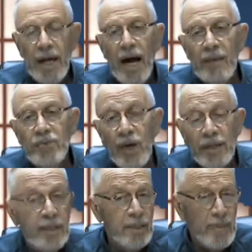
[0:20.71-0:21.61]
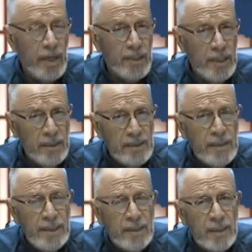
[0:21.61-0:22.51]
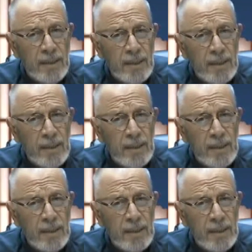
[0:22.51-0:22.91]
I'm talking about illegal